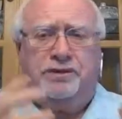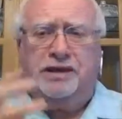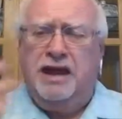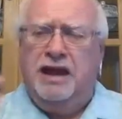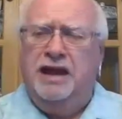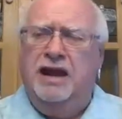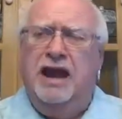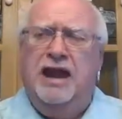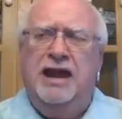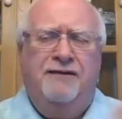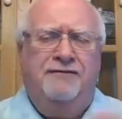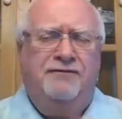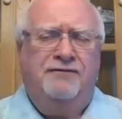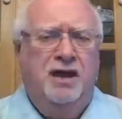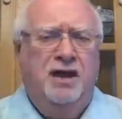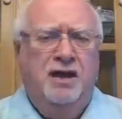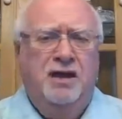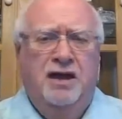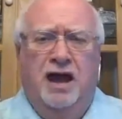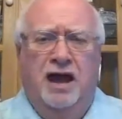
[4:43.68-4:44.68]
and I
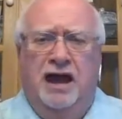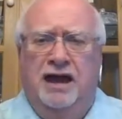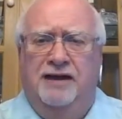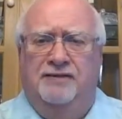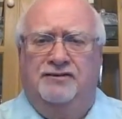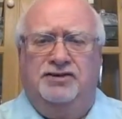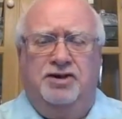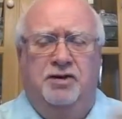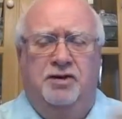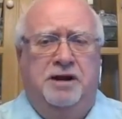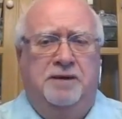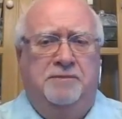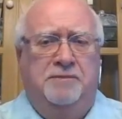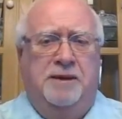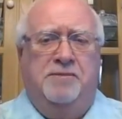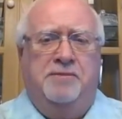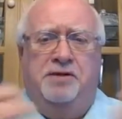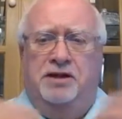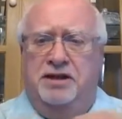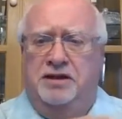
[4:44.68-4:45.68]
have so many
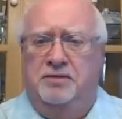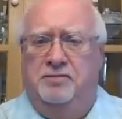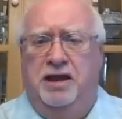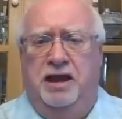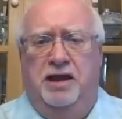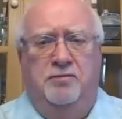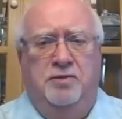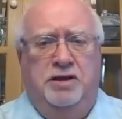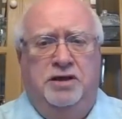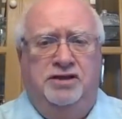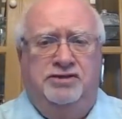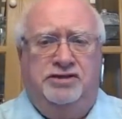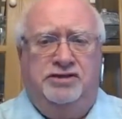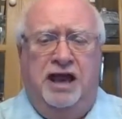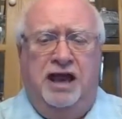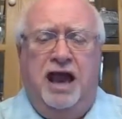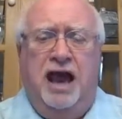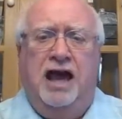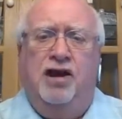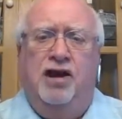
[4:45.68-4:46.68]
people email me and
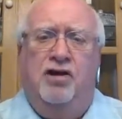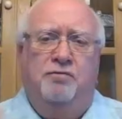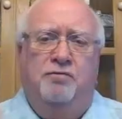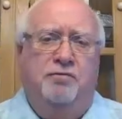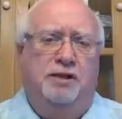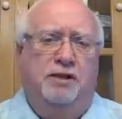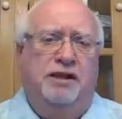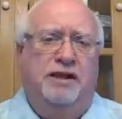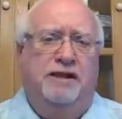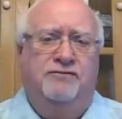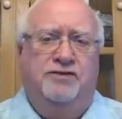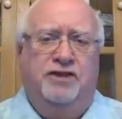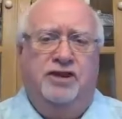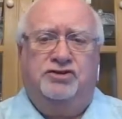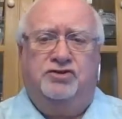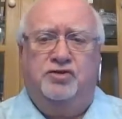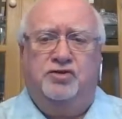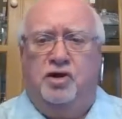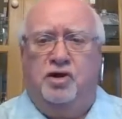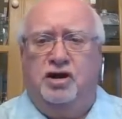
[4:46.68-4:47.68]
say, "I don't believe
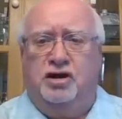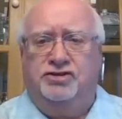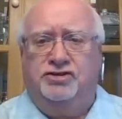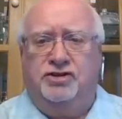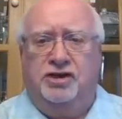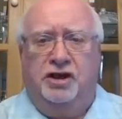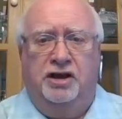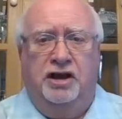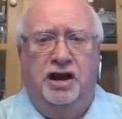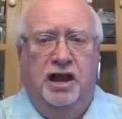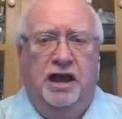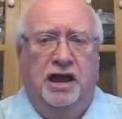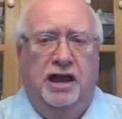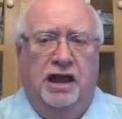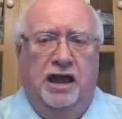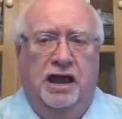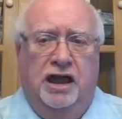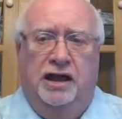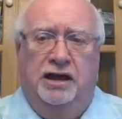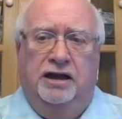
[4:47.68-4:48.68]
this works," and
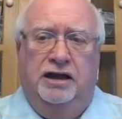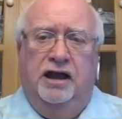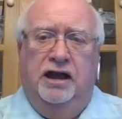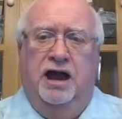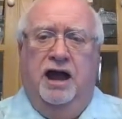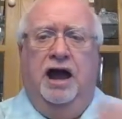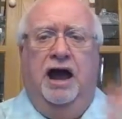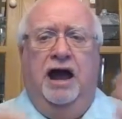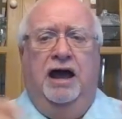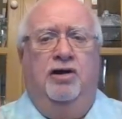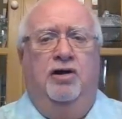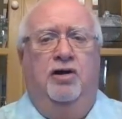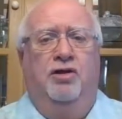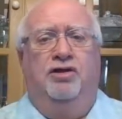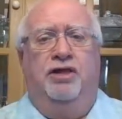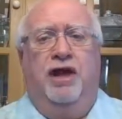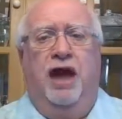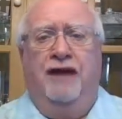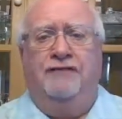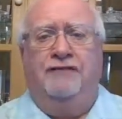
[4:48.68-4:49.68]

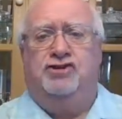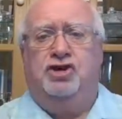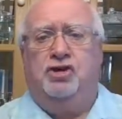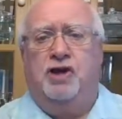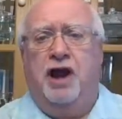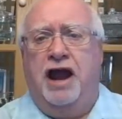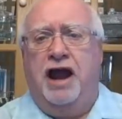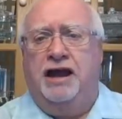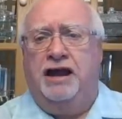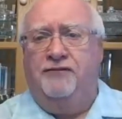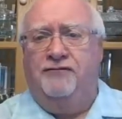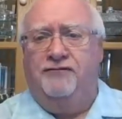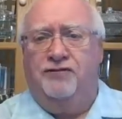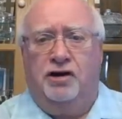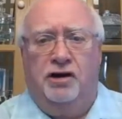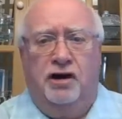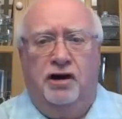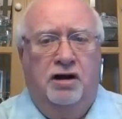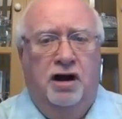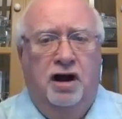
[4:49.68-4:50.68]
I've tried it
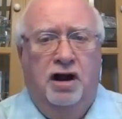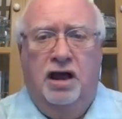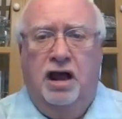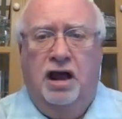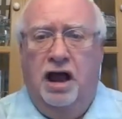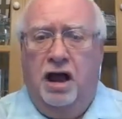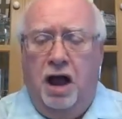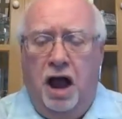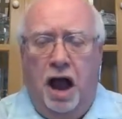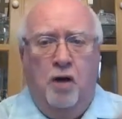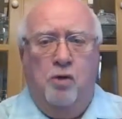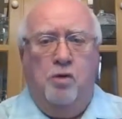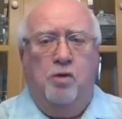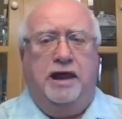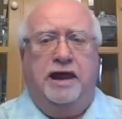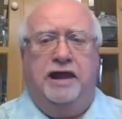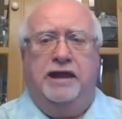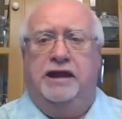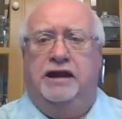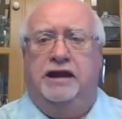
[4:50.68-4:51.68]
for a
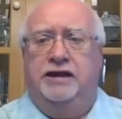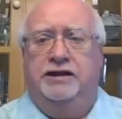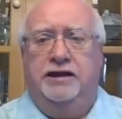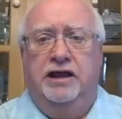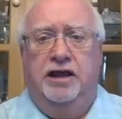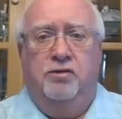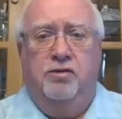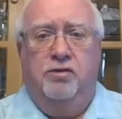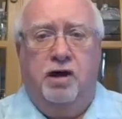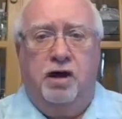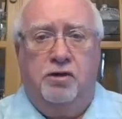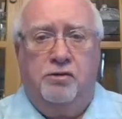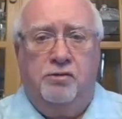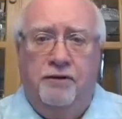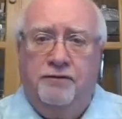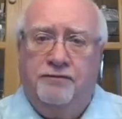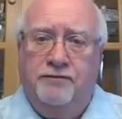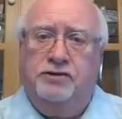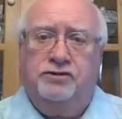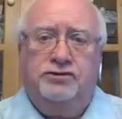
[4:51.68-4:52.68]
week and it didn't work.
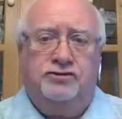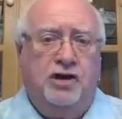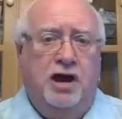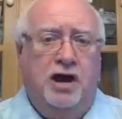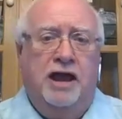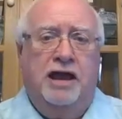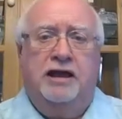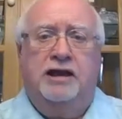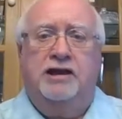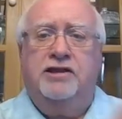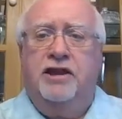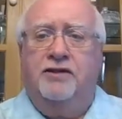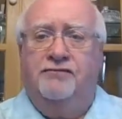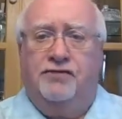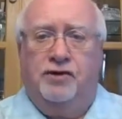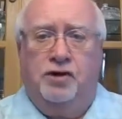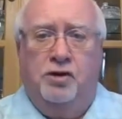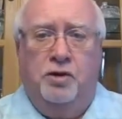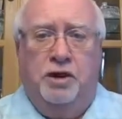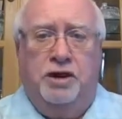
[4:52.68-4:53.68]
Well, you can try anything
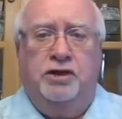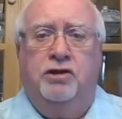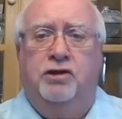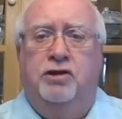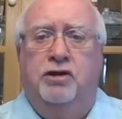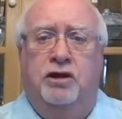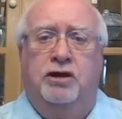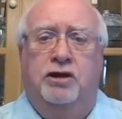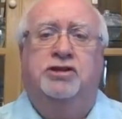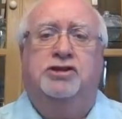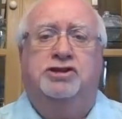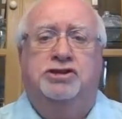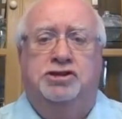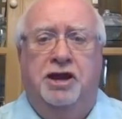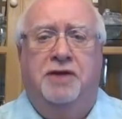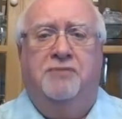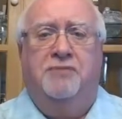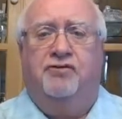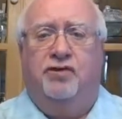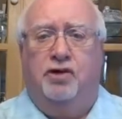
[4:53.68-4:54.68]
for a week. You can go to the
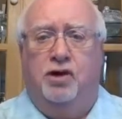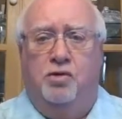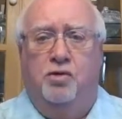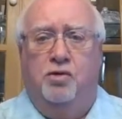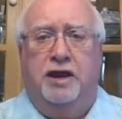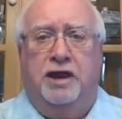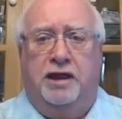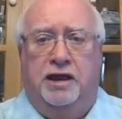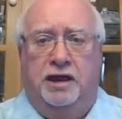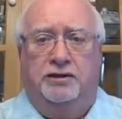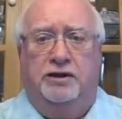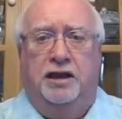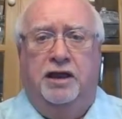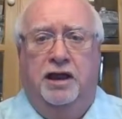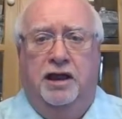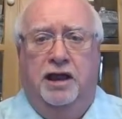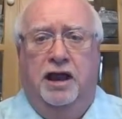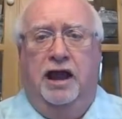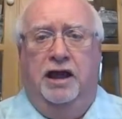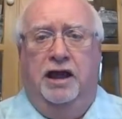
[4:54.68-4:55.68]
gym for a week and
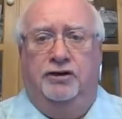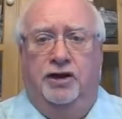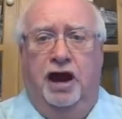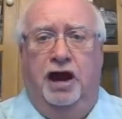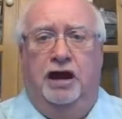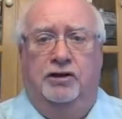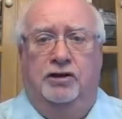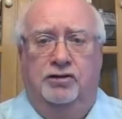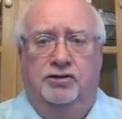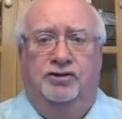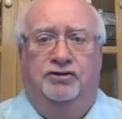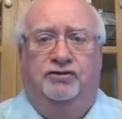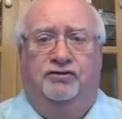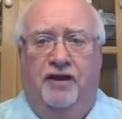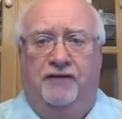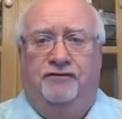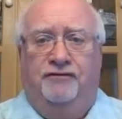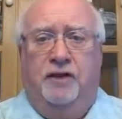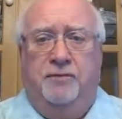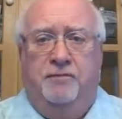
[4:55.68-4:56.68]
not lose
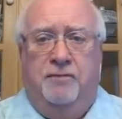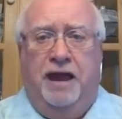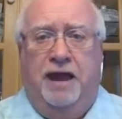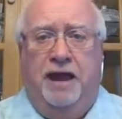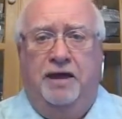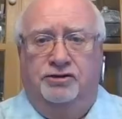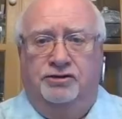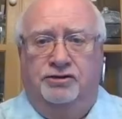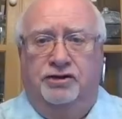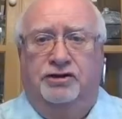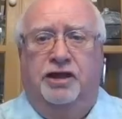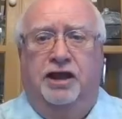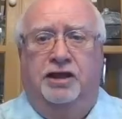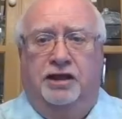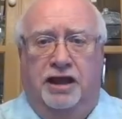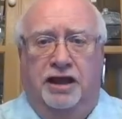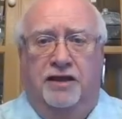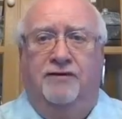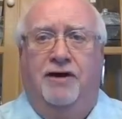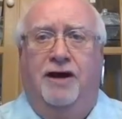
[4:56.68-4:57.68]
50 pounds and then
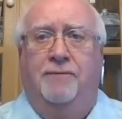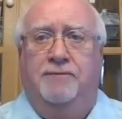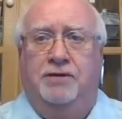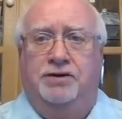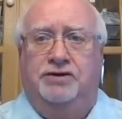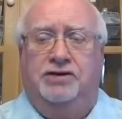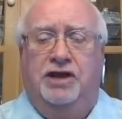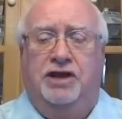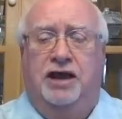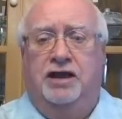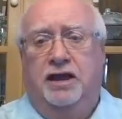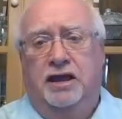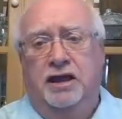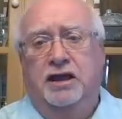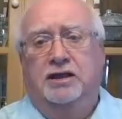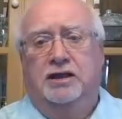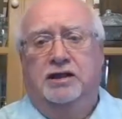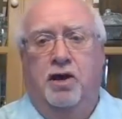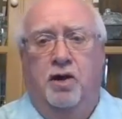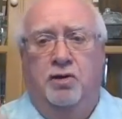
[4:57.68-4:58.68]
give up and say
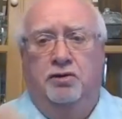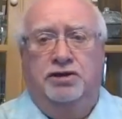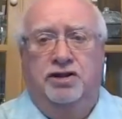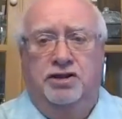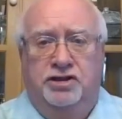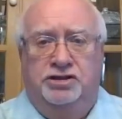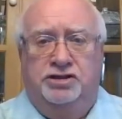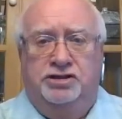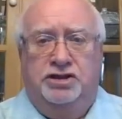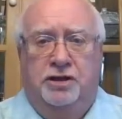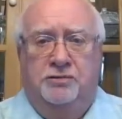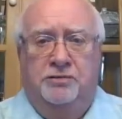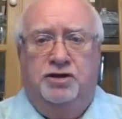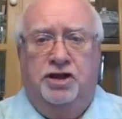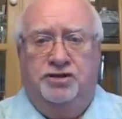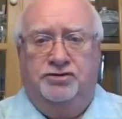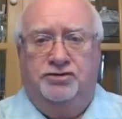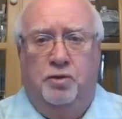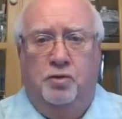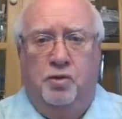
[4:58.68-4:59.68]
going to the gym
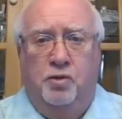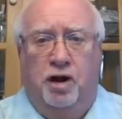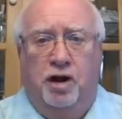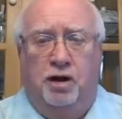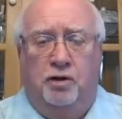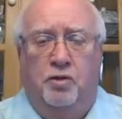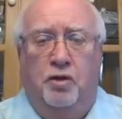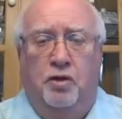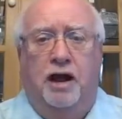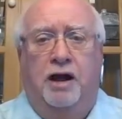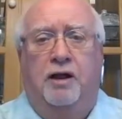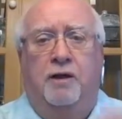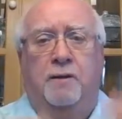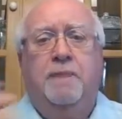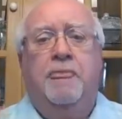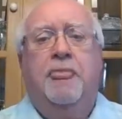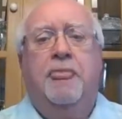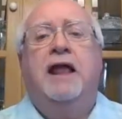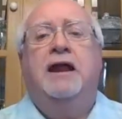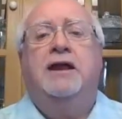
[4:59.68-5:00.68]
doesn't work. Well,
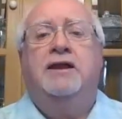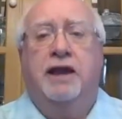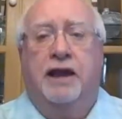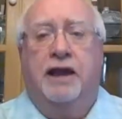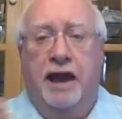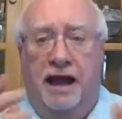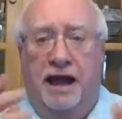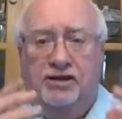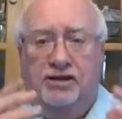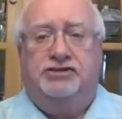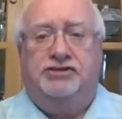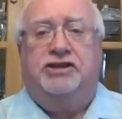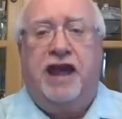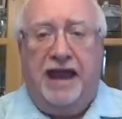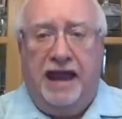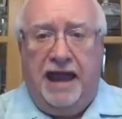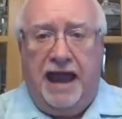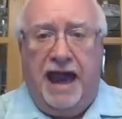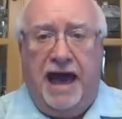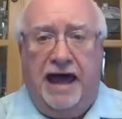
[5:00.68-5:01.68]
you got to
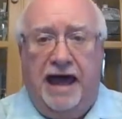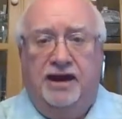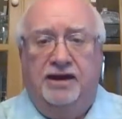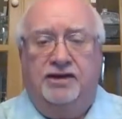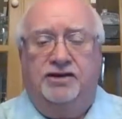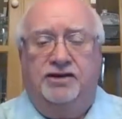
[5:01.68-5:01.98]
stay at it.